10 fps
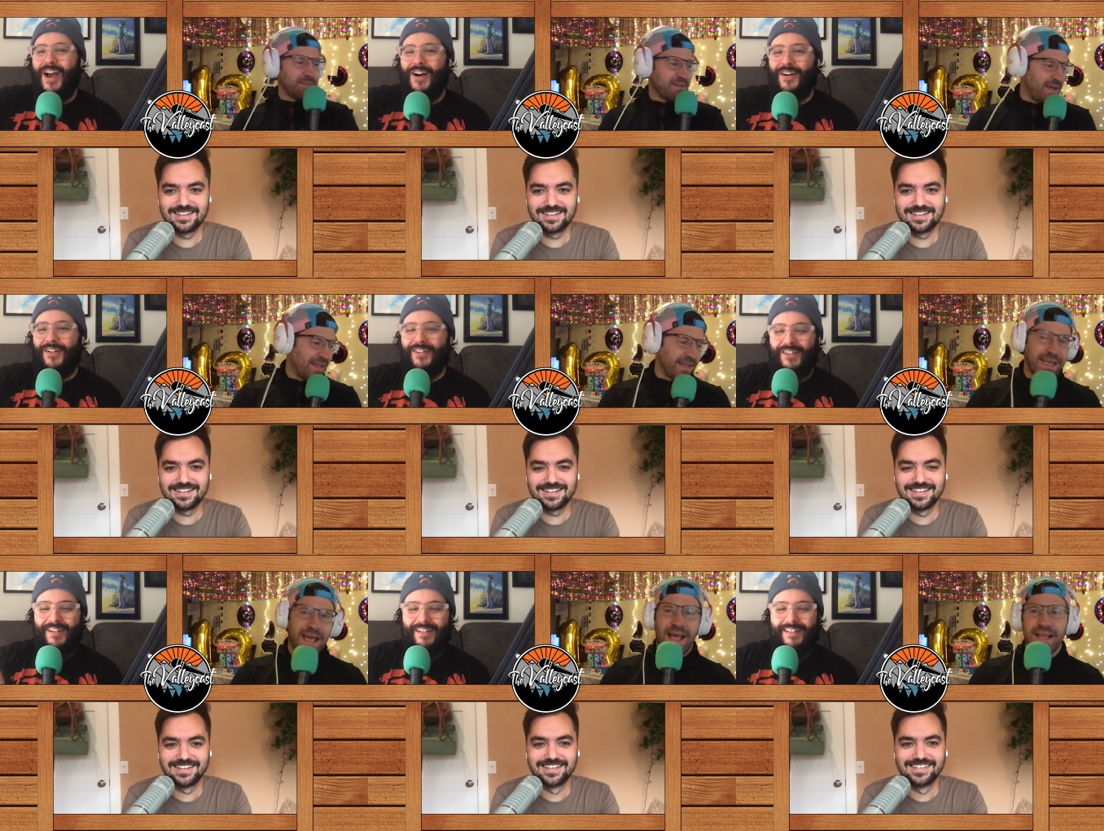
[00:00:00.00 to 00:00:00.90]
Speaker 1: to the
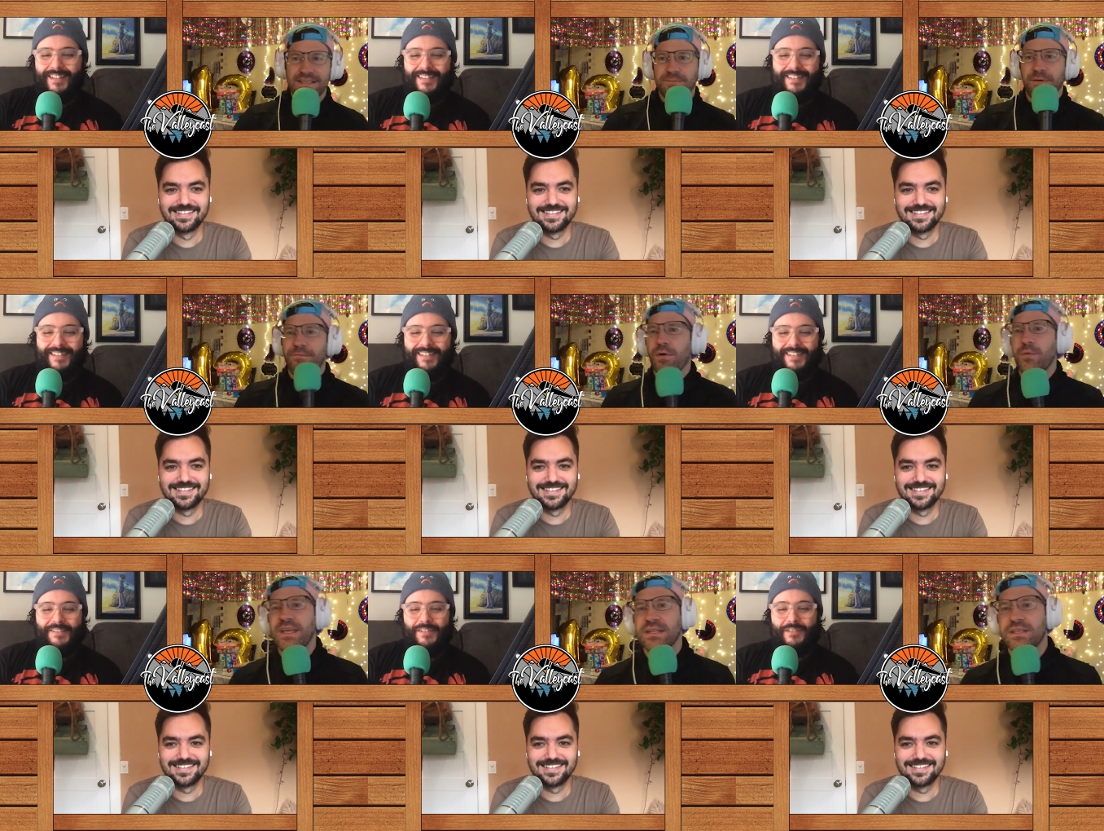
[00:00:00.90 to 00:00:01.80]
Valleycast. Before we
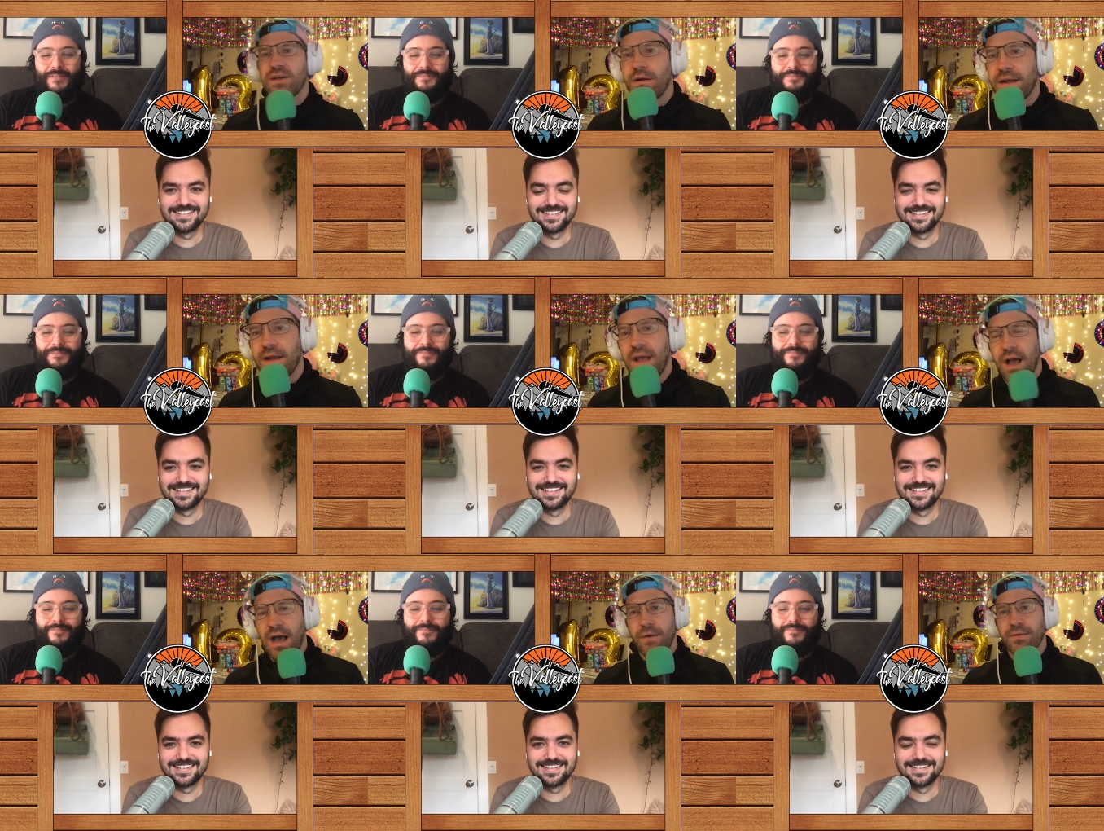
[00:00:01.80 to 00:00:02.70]
get started,
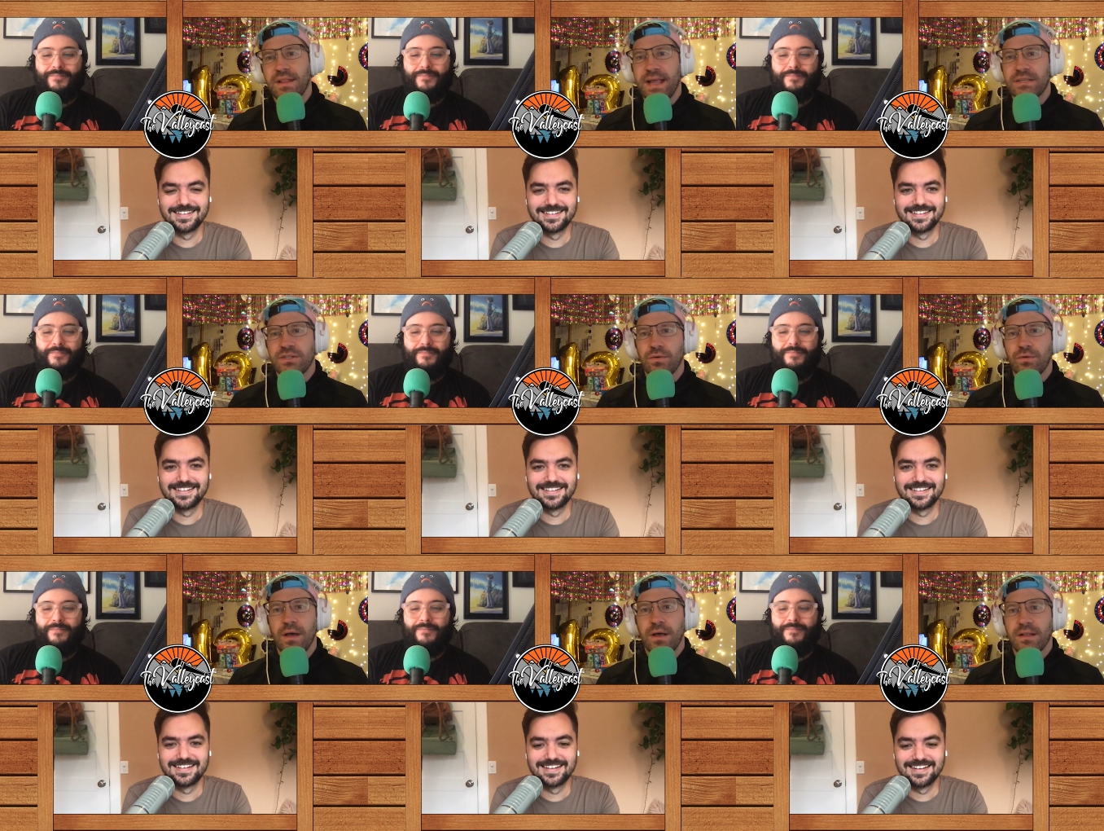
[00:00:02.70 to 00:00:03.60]
I would like to
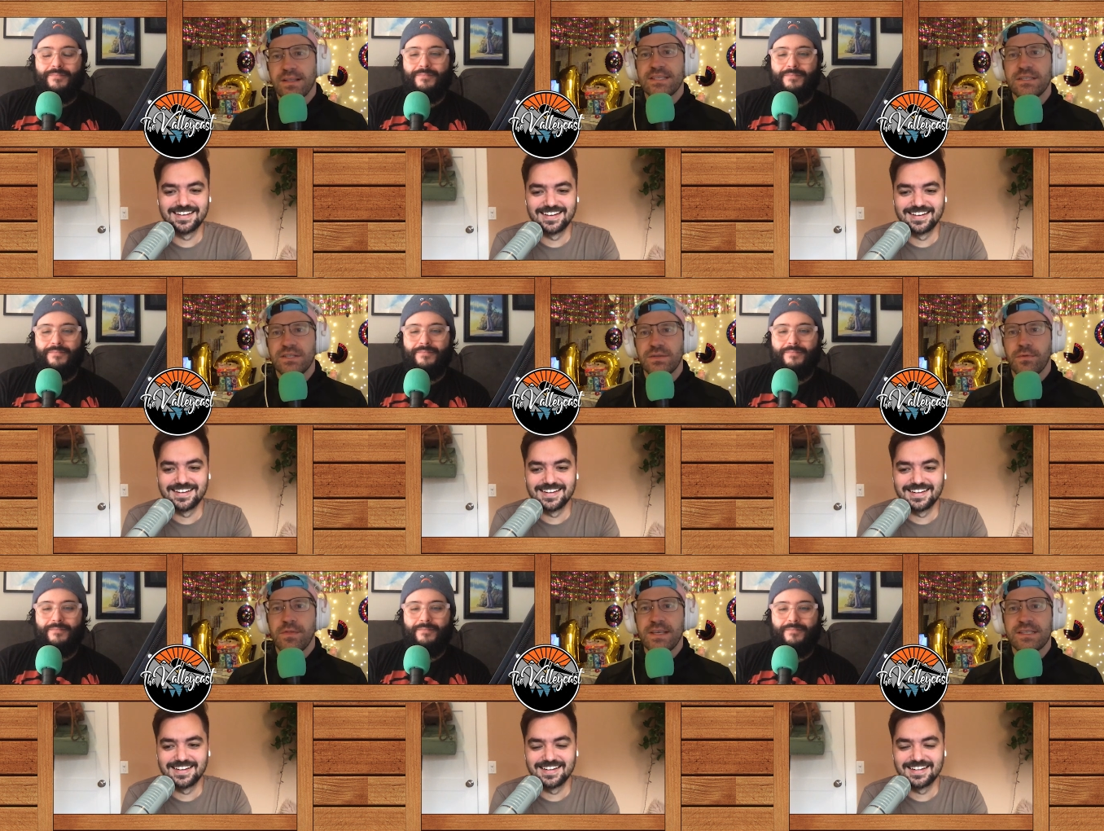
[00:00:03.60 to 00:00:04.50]
listen to
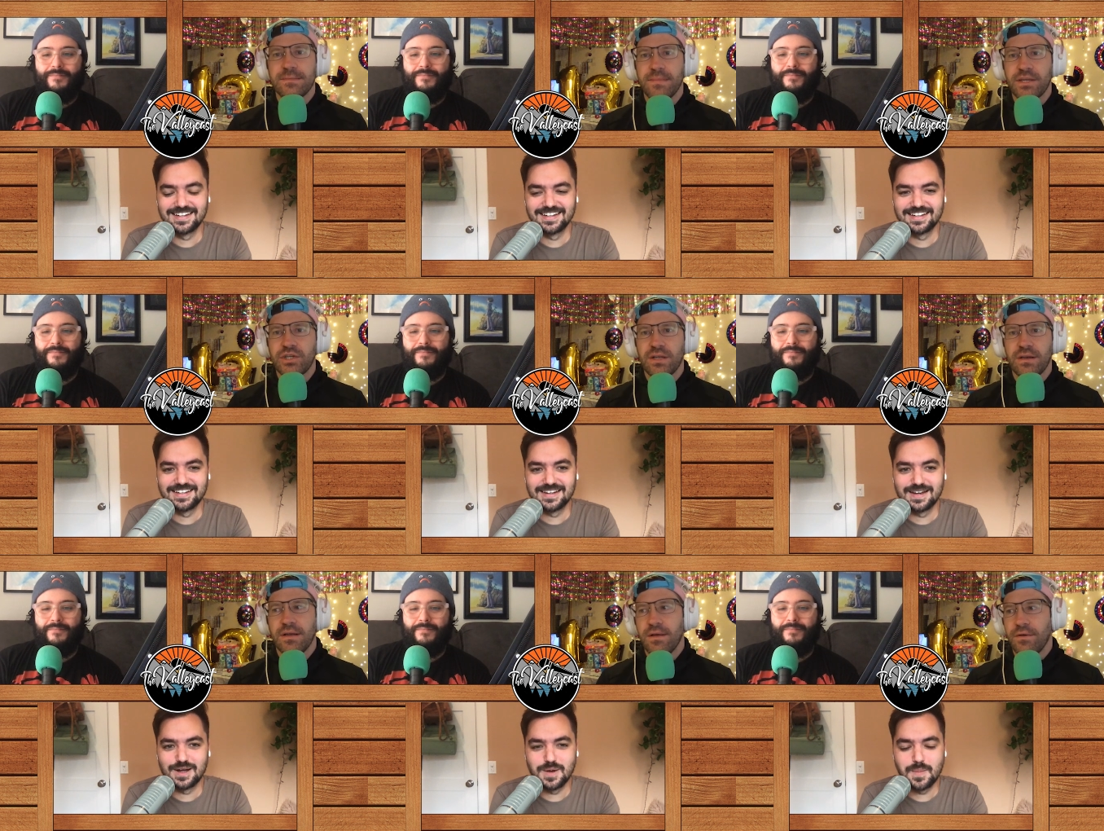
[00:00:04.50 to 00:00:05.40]
this submission
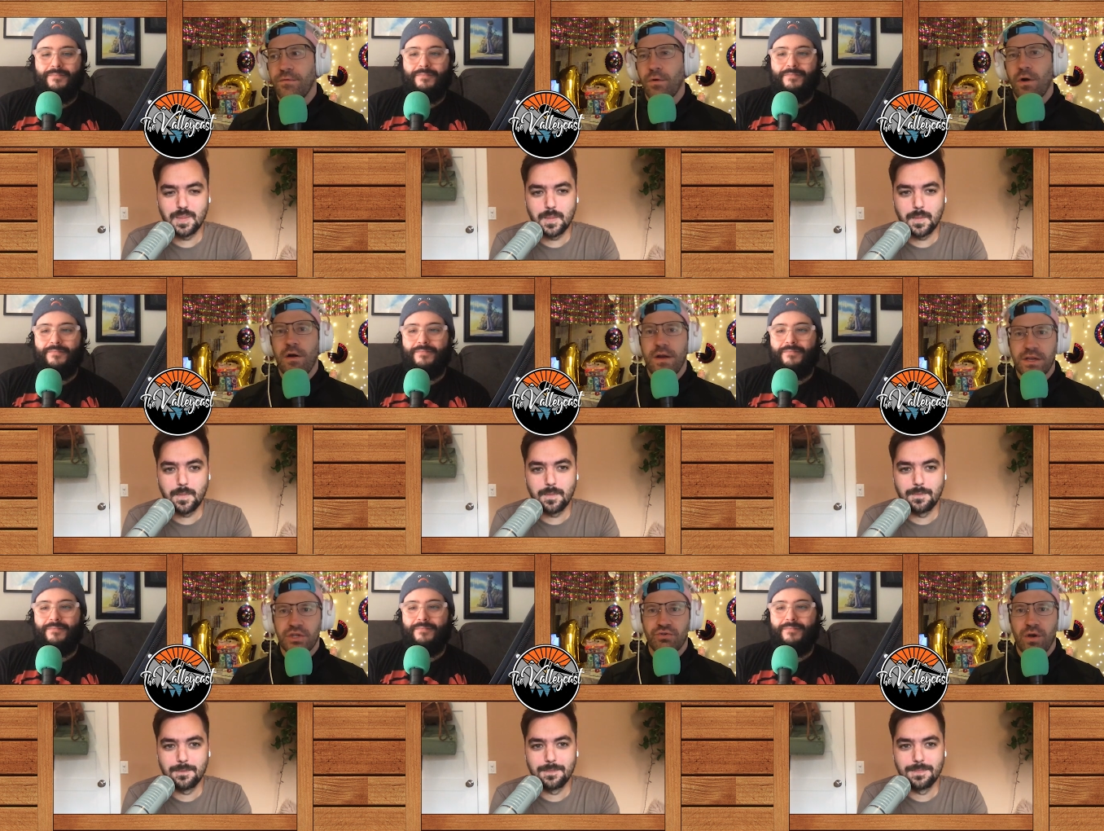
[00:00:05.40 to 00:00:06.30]
for our
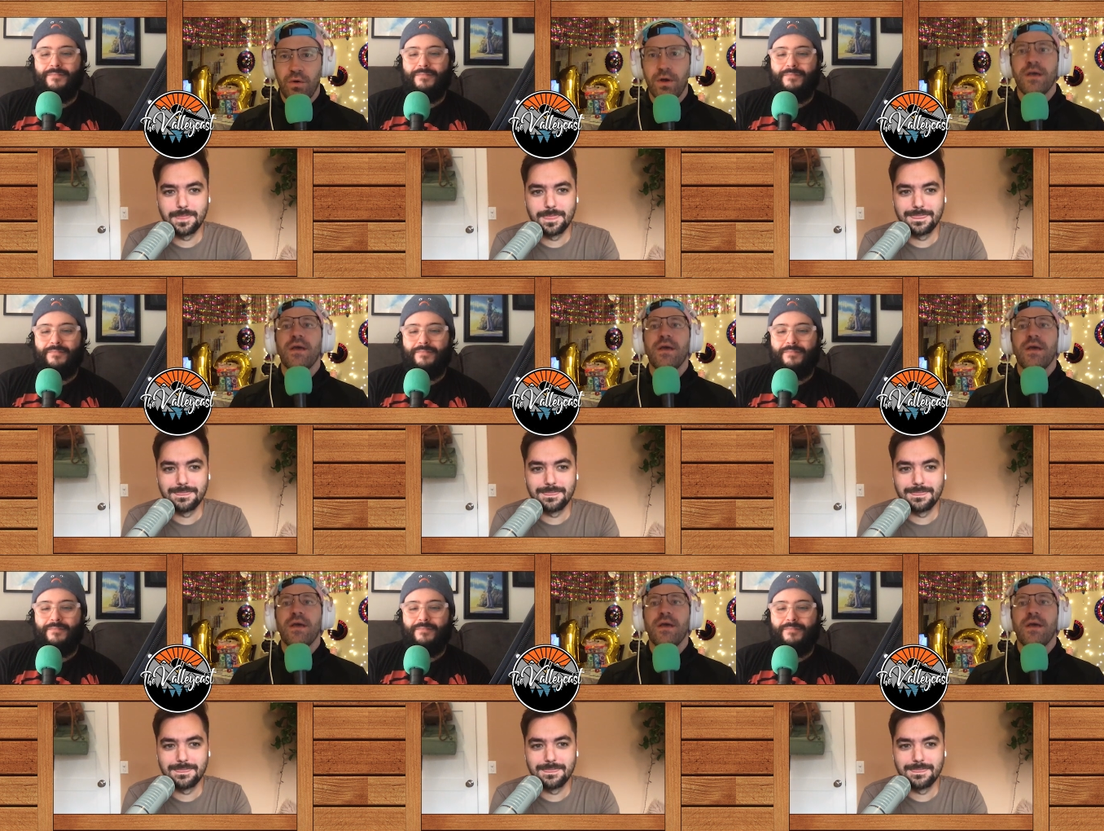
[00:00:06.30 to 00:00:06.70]
intro,